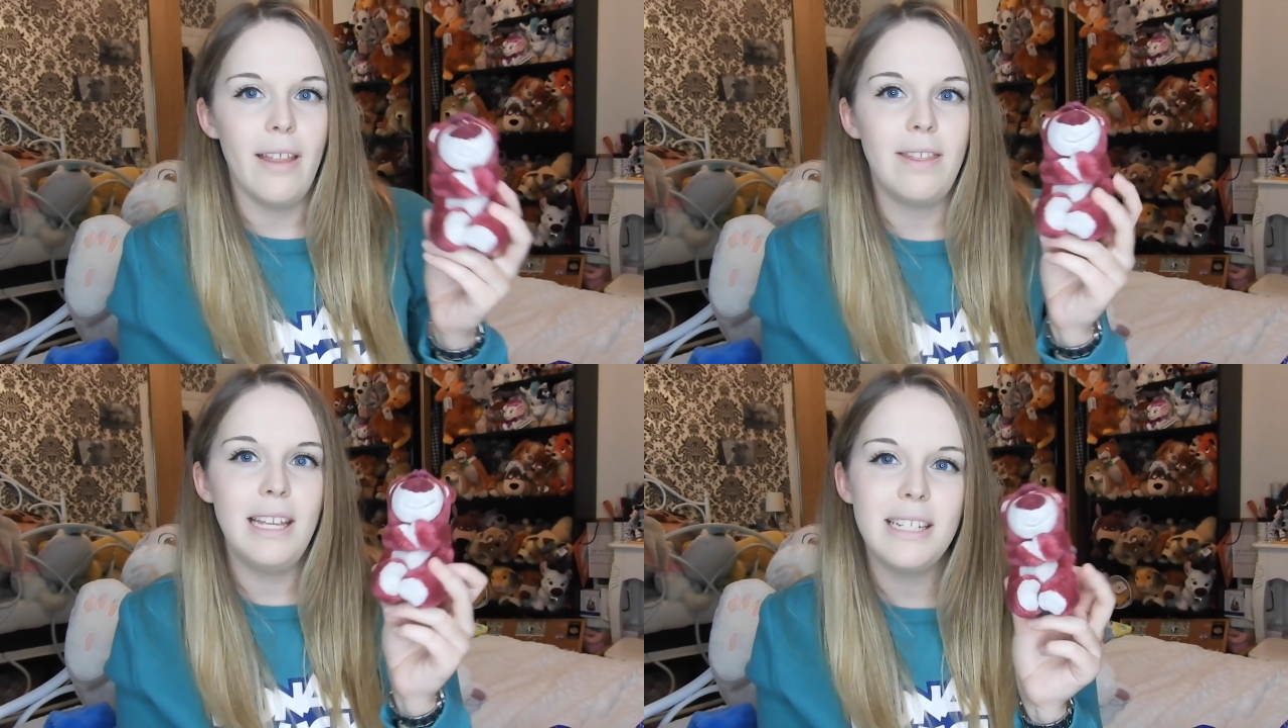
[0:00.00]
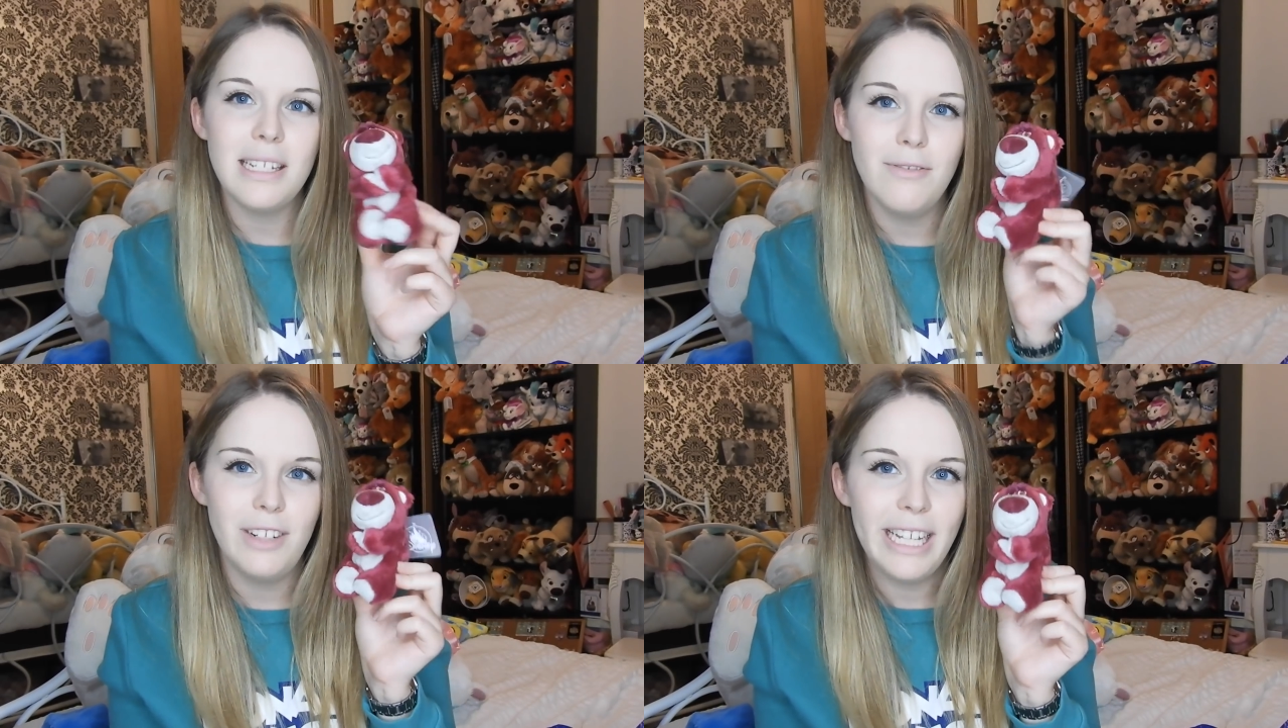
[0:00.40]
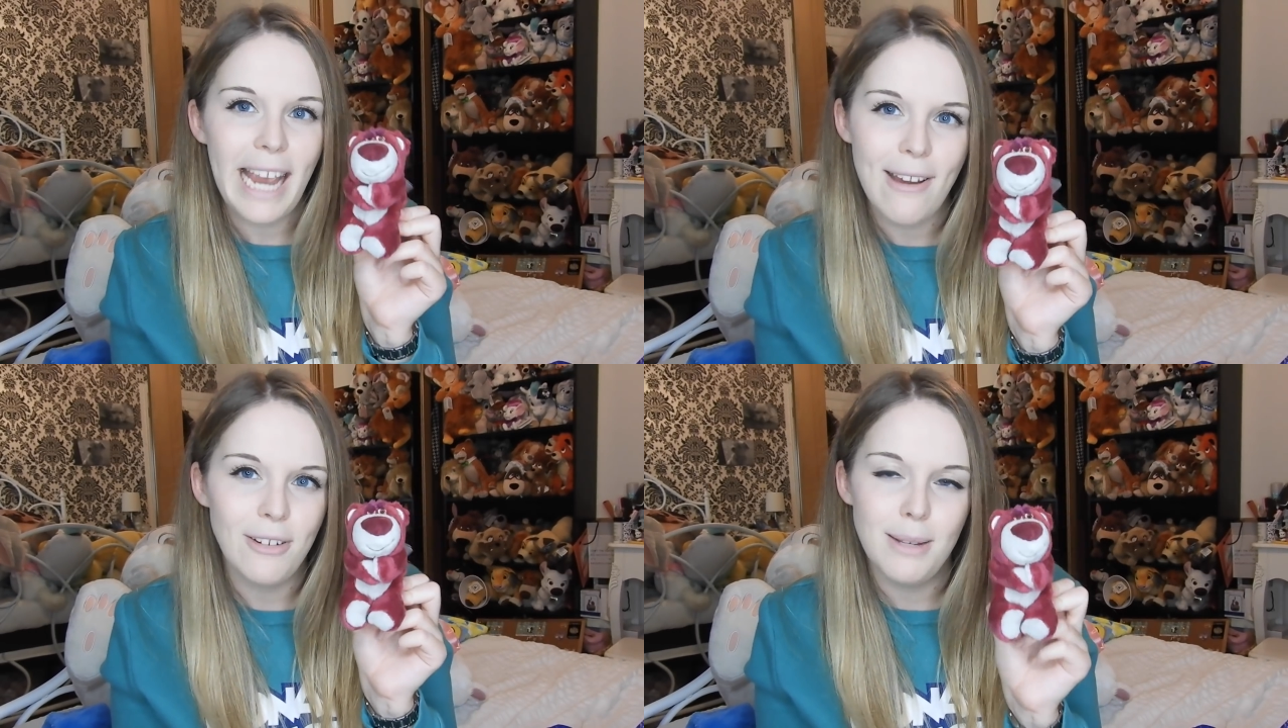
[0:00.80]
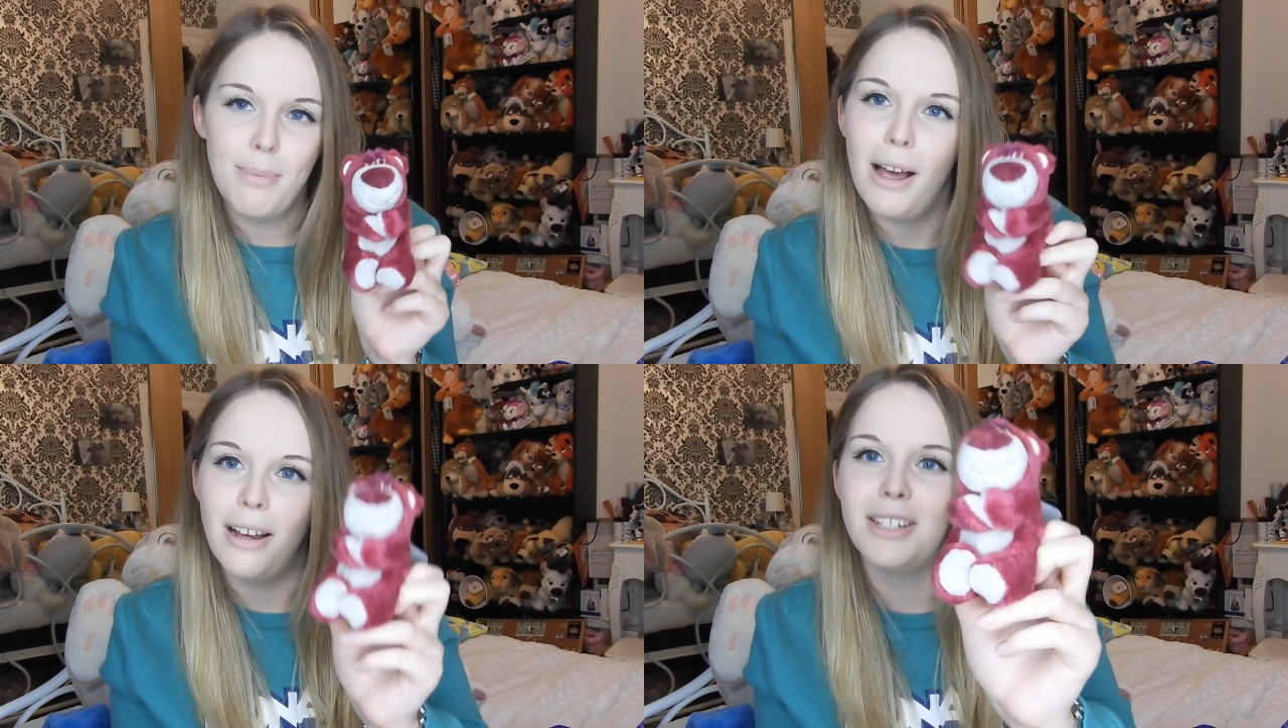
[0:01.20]
This doesn't really count as a
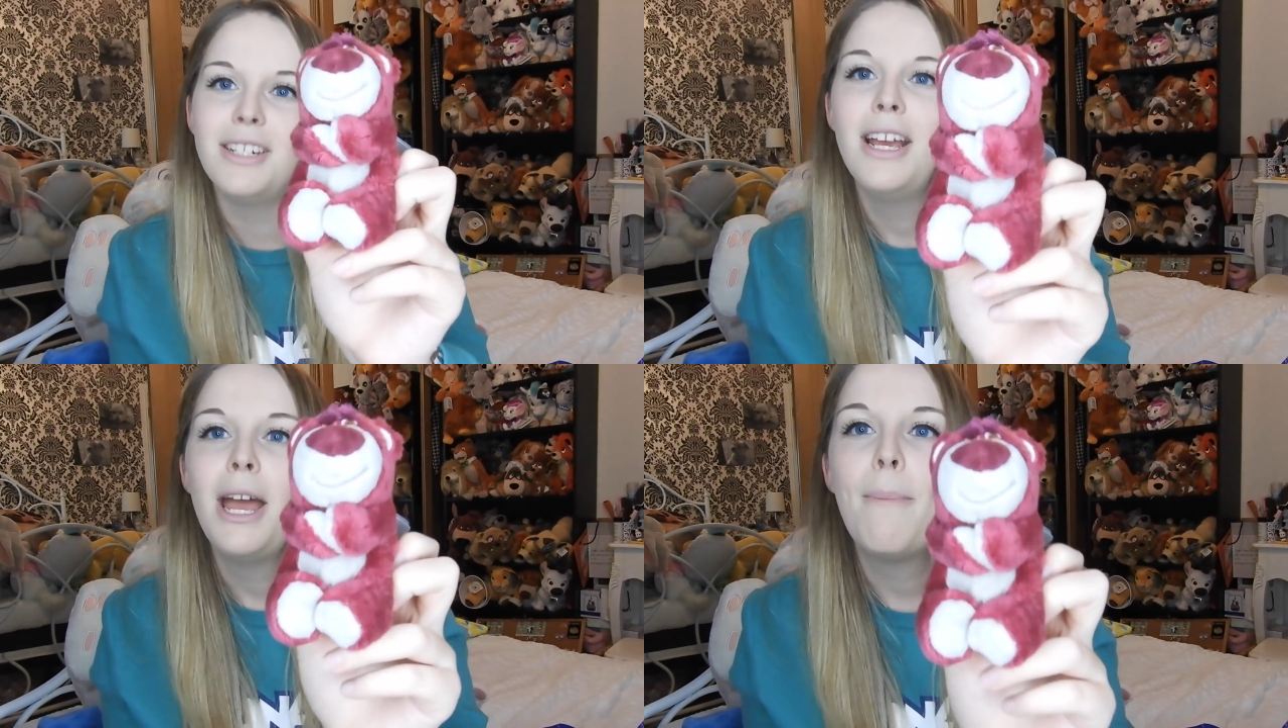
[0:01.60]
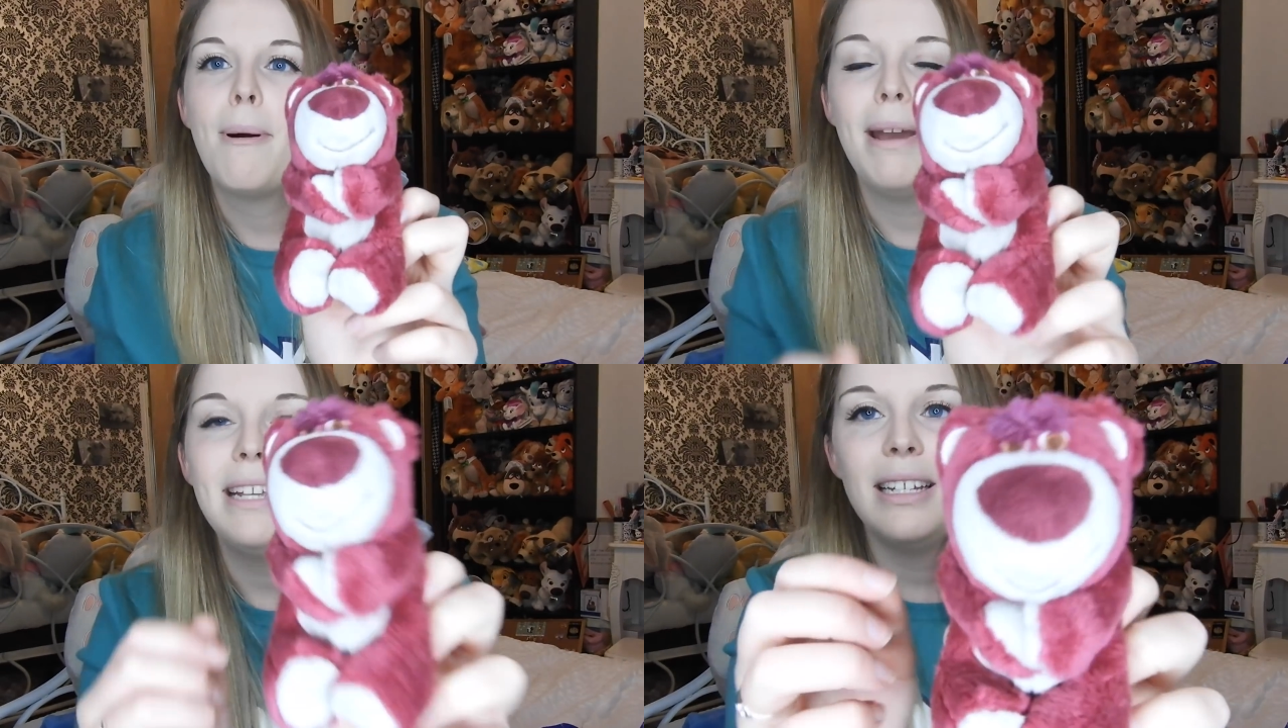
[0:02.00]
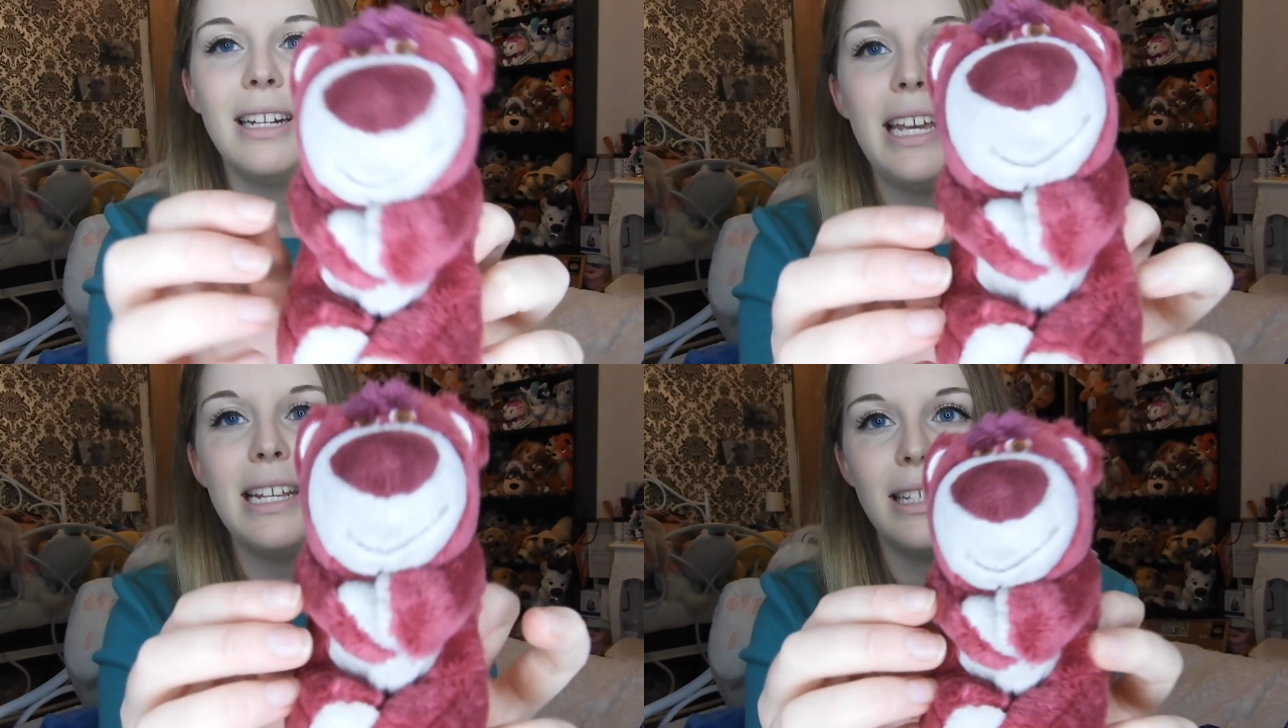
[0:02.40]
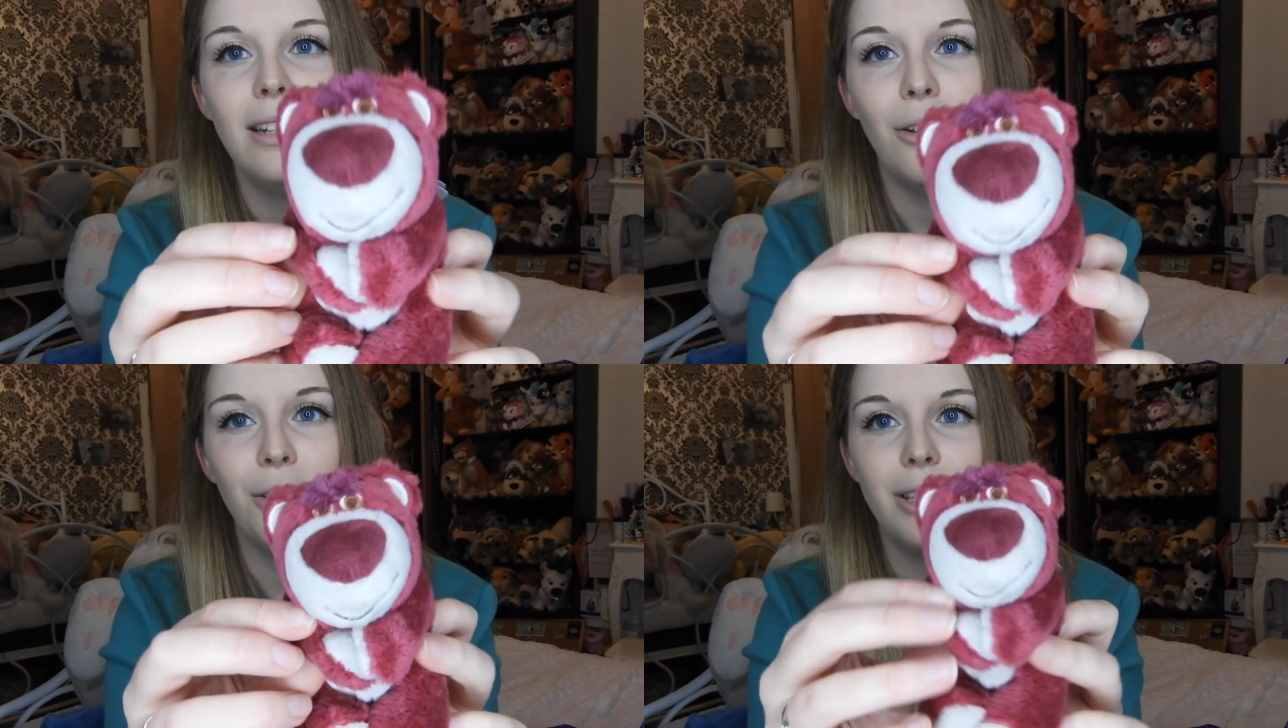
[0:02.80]
plush, but basically it's a
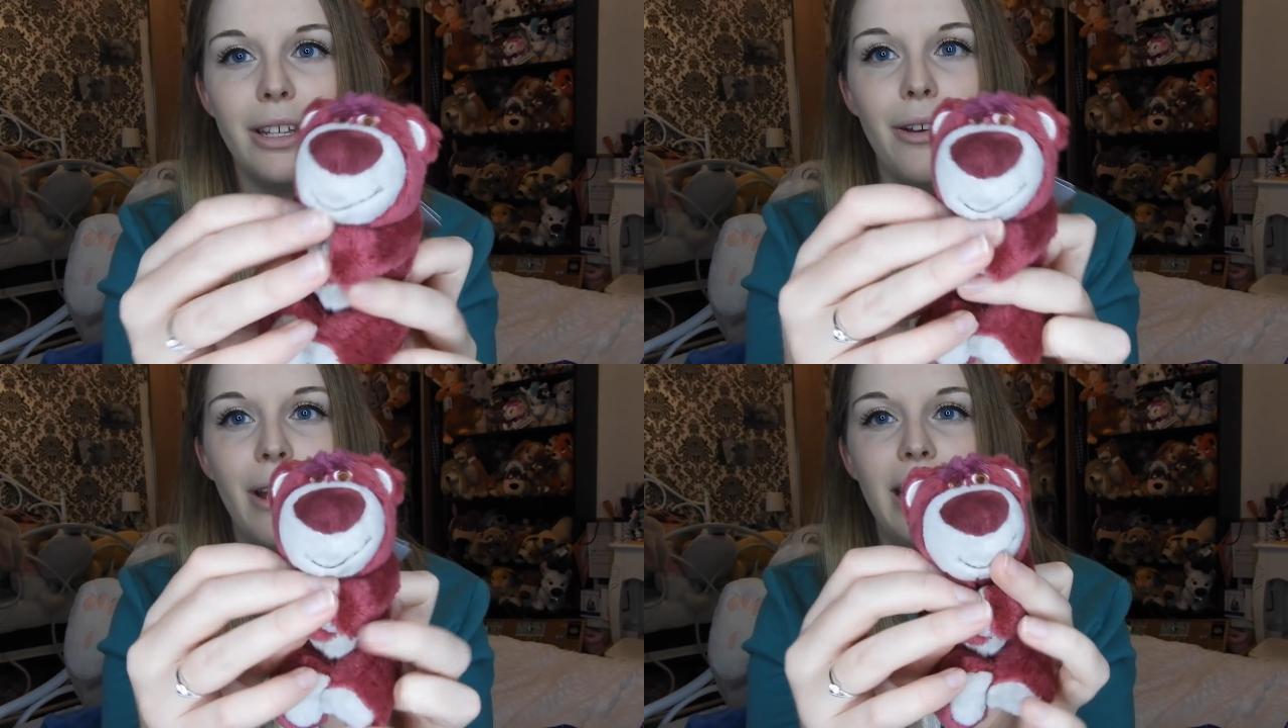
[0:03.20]
Lotso,